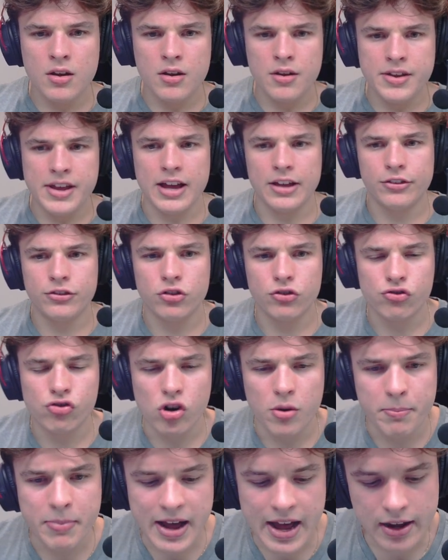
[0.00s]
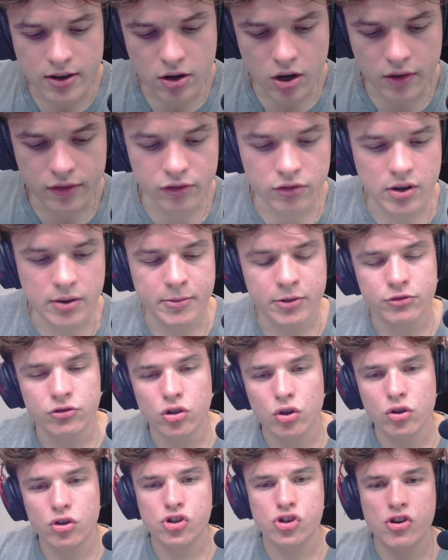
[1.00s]
yeah, let's just drop back, offer him a
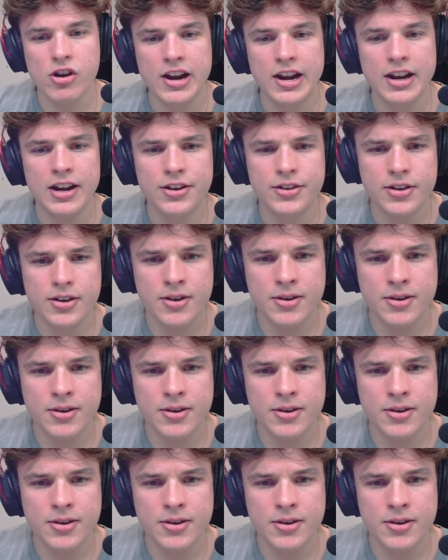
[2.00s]
rook trade.